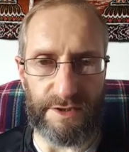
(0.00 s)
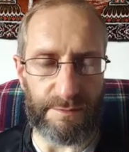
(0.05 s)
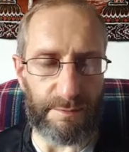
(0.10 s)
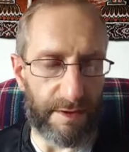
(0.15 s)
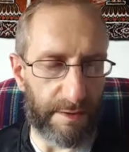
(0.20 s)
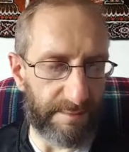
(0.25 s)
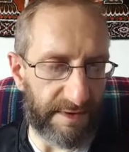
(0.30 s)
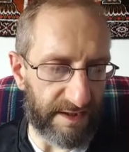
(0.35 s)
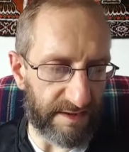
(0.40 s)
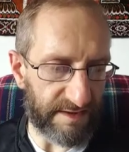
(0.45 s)

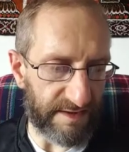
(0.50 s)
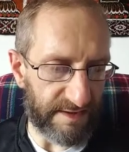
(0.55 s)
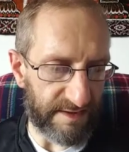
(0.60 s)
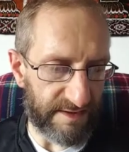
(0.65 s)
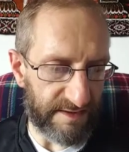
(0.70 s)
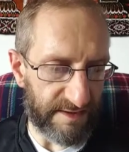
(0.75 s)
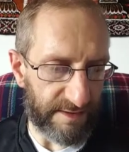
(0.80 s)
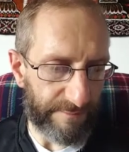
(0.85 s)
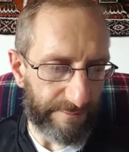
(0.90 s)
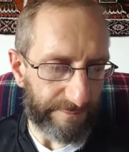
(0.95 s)
pop
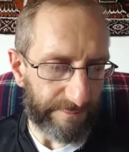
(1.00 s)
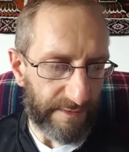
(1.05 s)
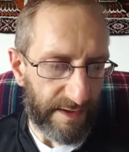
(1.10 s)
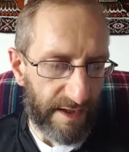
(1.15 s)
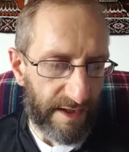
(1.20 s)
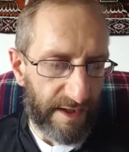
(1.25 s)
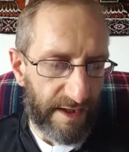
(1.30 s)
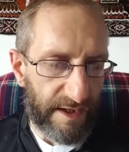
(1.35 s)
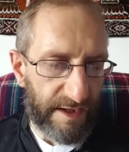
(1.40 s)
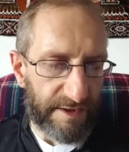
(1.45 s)
artist.
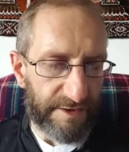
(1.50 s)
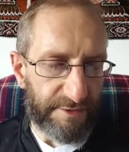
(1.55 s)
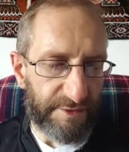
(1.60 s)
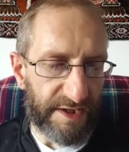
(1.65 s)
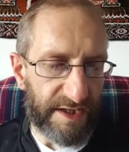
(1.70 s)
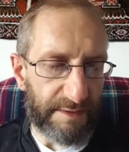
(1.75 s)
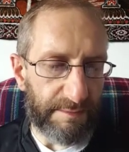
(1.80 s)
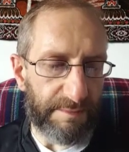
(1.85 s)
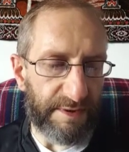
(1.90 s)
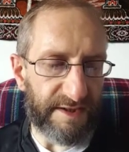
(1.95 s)

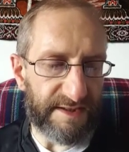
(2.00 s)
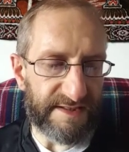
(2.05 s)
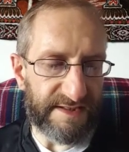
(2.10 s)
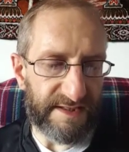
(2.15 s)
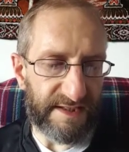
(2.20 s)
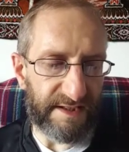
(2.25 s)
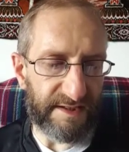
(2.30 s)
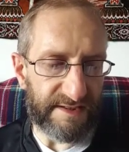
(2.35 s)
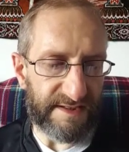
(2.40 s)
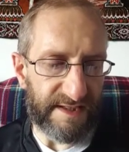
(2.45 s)
3,
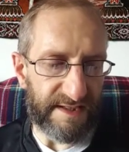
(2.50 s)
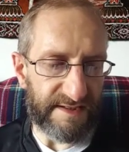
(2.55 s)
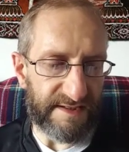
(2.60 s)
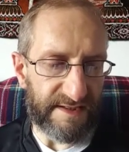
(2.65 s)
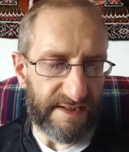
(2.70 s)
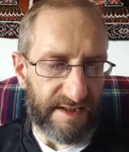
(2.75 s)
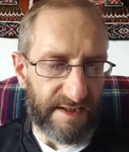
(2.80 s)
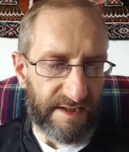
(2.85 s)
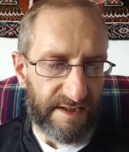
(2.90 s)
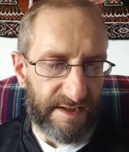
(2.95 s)

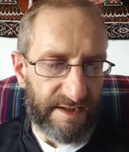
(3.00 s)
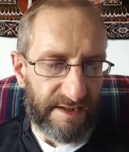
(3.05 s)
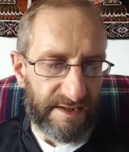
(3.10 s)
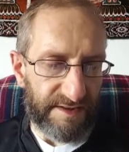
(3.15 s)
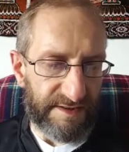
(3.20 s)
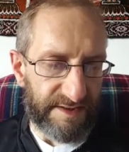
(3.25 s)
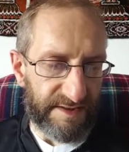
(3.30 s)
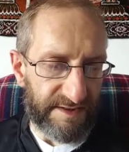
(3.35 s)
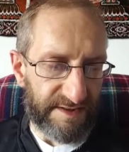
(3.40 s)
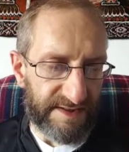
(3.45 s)
personalities.
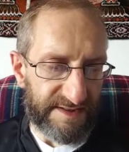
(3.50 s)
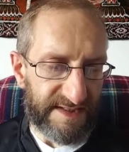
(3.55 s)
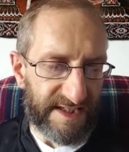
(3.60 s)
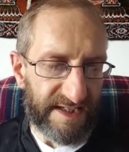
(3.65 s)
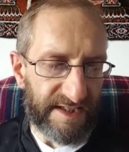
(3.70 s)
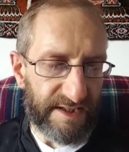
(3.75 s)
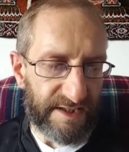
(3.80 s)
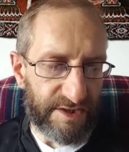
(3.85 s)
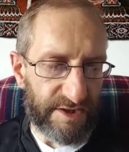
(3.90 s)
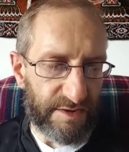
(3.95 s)
The
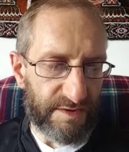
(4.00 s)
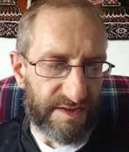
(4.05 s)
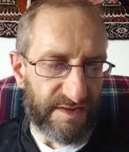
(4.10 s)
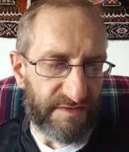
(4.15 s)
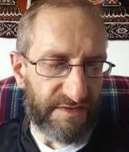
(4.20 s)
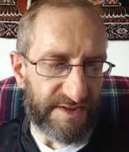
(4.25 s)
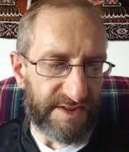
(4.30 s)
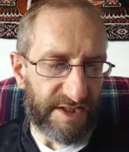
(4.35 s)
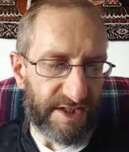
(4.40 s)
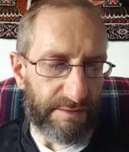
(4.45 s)
second use of
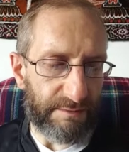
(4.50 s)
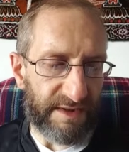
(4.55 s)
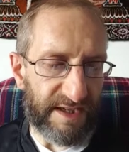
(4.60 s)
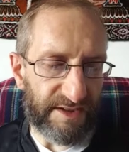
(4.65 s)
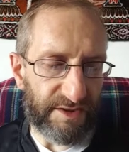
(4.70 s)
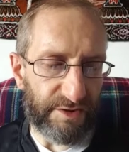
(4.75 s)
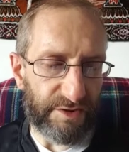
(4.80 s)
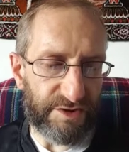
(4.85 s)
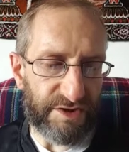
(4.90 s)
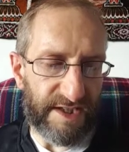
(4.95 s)
the term
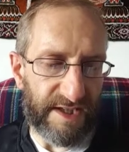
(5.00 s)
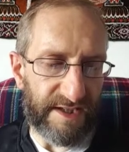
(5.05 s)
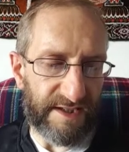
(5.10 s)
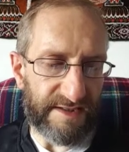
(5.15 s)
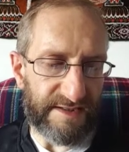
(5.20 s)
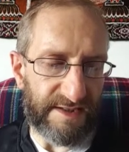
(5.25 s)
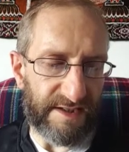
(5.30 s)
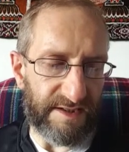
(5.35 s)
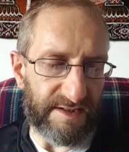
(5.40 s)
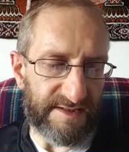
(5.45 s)
Michael
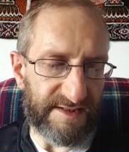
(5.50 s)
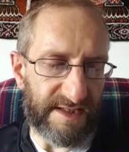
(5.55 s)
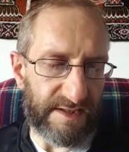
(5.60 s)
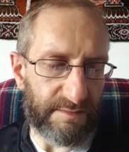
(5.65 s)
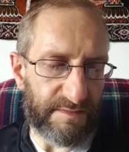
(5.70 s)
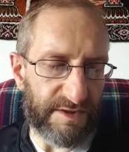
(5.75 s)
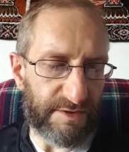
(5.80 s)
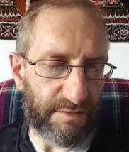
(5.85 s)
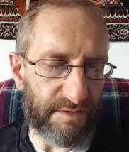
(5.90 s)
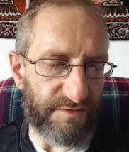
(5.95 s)
Jackson
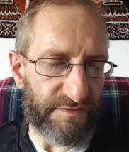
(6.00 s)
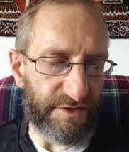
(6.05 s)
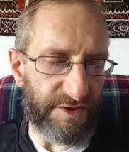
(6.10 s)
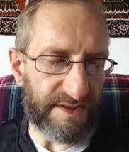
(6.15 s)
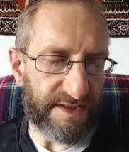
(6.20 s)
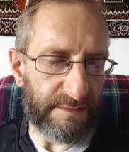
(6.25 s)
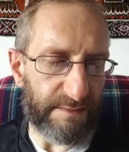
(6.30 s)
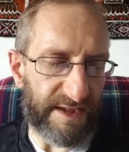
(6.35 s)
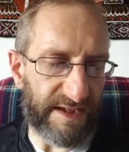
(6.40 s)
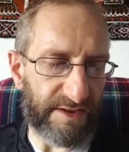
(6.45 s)
seems to refer
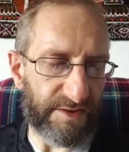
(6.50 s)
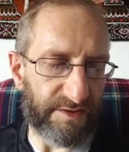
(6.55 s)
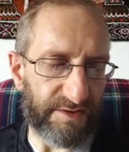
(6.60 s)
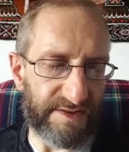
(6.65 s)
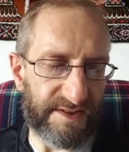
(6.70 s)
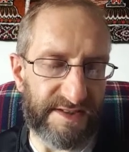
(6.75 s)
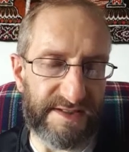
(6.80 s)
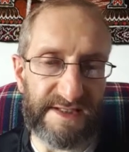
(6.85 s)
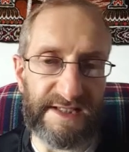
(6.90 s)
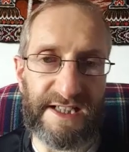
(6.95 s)
to
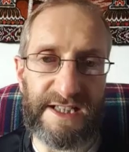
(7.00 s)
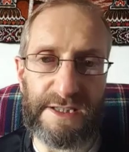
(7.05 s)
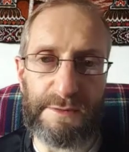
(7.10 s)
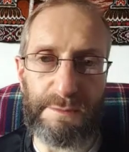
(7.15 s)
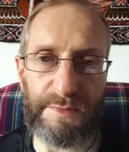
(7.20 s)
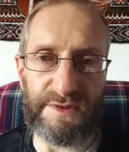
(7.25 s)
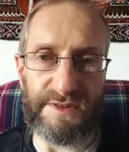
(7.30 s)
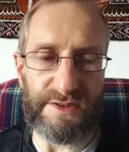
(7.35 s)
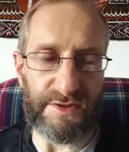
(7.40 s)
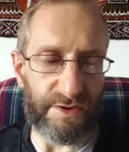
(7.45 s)
Michael's stage
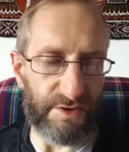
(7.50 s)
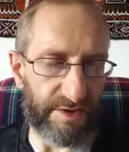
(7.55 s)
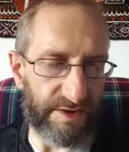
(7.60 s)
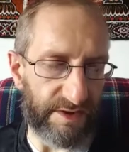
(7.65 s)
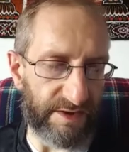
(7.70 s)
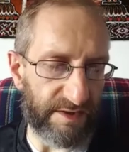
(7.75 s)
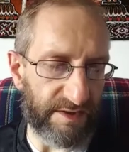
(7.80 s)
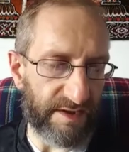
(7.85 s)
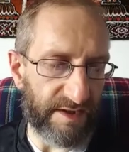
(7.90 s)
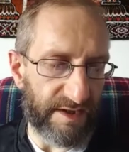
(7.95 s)

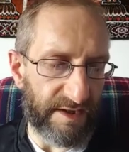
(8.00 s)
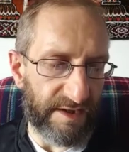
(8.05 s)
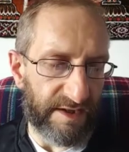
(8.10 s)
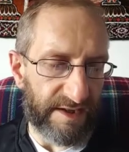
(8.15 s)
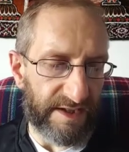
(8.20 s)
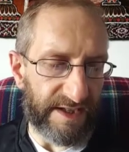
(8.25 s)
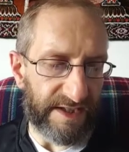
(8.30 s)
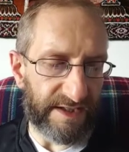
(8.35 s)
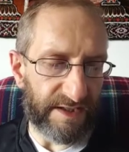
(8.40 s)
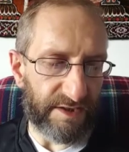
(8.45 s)
persona,
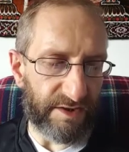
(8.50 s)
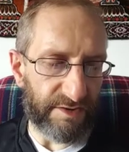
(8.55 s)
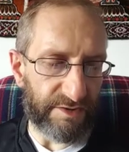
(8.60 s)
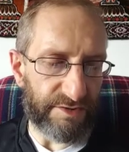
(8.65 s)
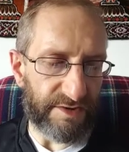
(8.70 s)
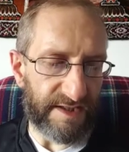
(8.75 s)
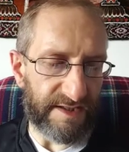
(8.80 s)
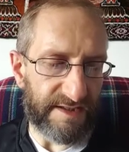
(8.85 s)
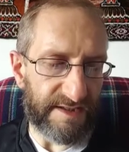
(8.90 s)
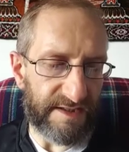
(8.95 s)
in
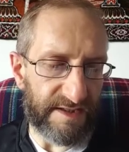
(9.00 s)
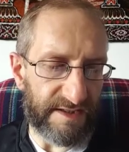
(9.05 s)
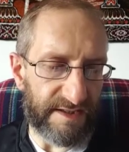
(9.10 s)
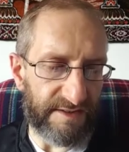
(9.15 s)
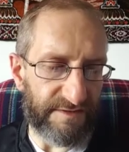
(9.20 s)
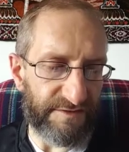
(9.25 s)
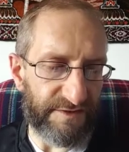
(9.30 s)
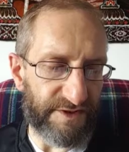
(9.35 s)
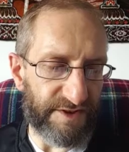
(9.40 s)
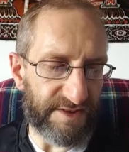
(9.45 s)
contrast to
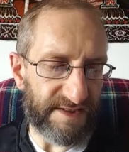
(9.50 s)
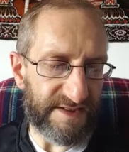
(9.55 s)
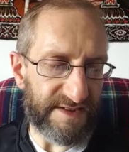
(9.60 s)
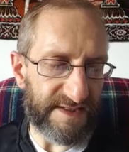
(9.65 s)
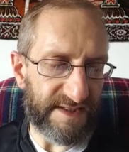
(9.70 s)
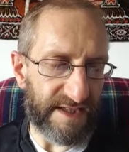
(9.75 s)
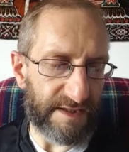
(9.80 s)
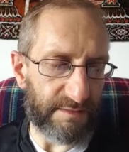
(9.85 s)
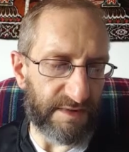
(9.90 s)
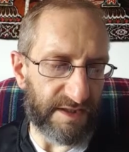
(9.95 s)
the first
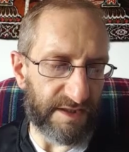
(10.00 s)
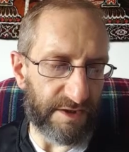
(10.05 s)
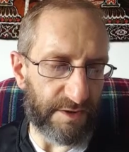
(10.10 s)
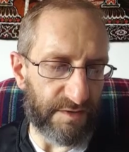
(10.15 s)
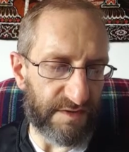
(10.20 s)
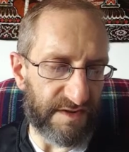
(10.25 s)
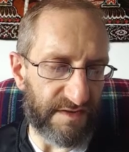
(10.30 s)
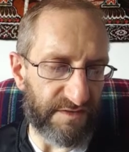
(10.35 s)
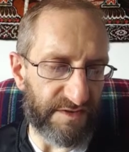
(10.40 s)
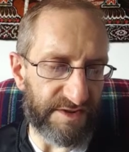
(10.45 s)
seeming
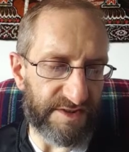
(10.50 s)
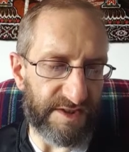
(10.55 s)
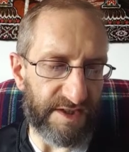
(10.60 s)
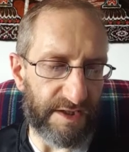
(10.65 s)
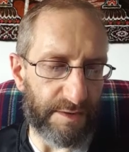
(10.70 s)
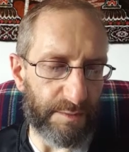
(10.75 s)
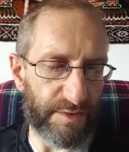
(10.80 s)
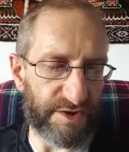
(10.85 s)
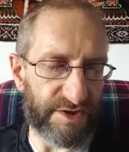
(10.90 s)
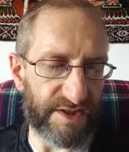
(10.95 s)
use of the
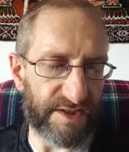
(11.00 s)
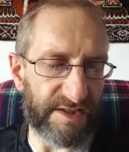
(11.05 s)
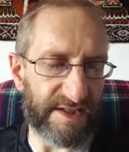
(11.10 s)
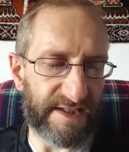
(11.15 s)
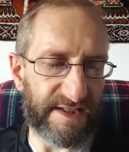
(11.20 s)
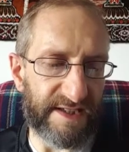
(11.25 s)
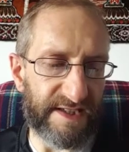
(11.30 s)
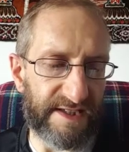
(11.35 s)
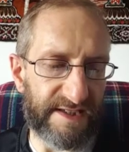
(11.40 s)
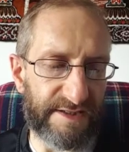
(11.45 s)
term, which
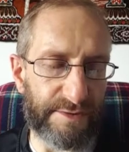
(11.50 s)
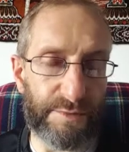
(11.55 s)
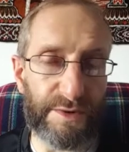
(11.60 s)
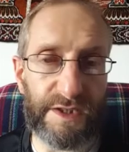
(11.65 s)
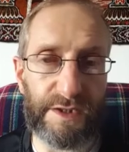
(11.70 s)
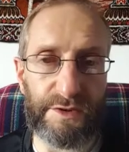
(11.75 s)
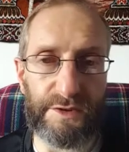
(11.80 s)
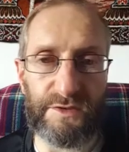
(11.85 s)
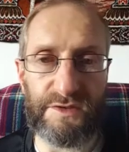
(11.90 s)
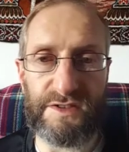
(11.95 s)
indicates
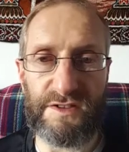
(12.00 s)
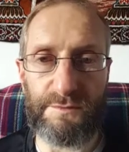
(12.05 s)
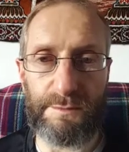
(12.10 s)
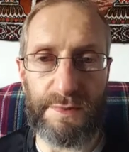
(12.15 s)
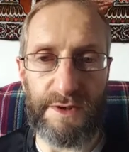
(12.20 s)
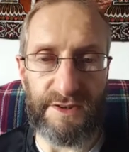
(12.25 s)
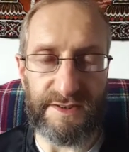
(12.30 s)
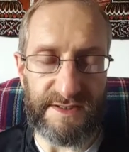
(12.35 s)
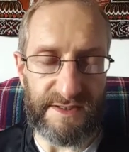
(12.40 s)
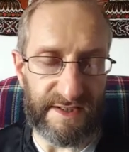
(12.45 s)
reclusive
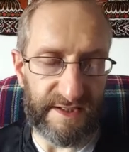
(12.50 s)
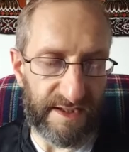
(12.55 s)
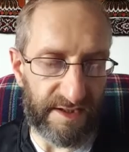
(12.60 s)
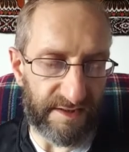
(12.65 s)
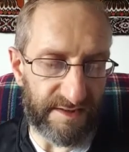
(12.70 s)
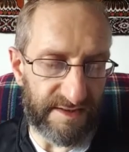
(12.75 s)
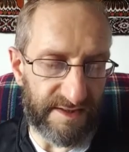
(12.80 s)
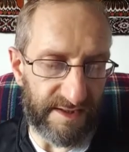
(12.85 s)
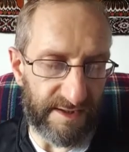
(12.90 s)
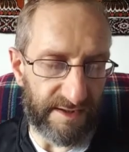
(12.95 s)

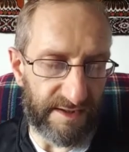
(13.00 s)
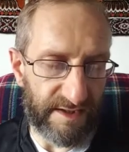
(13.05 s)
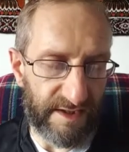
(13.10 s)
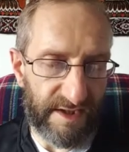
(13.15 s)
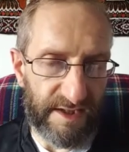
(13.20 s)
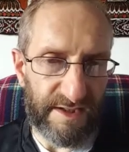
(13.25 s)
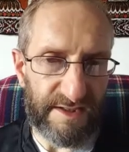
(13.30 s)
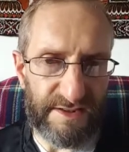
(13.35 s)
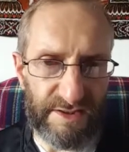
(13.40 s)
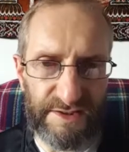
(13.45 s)
personality.
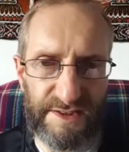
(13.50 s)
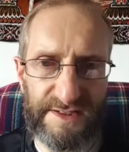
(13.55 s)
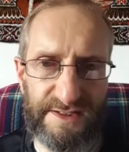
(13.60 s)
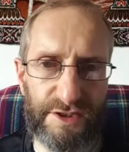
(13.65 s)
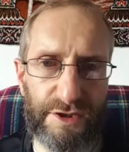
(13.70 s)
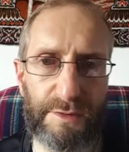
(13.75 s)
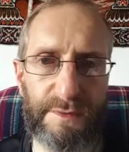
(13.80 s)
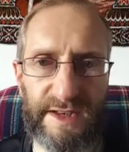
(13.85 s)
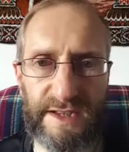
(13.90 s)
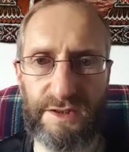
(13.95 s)
So there's
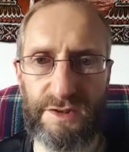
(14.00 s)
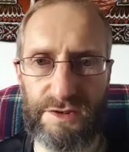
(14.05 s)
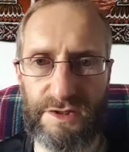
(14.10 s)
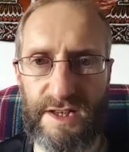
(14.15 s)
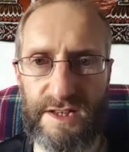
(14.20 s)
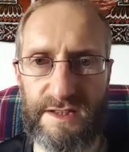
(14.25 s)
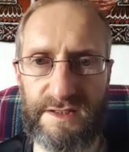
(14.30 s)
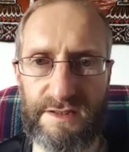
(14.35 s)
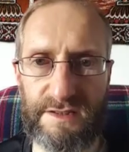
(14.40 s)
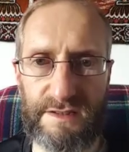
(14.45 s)
2 Michael
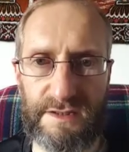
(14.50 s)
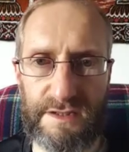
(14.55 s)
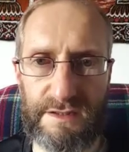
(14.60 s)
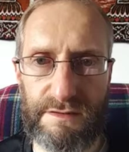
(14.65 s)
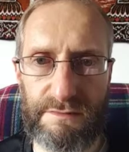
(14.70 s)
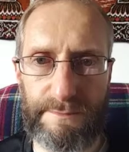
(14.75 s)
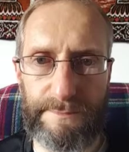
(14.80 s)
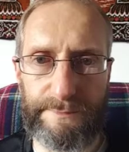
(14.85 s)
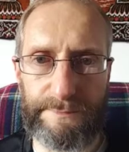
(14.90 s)
Jacksons.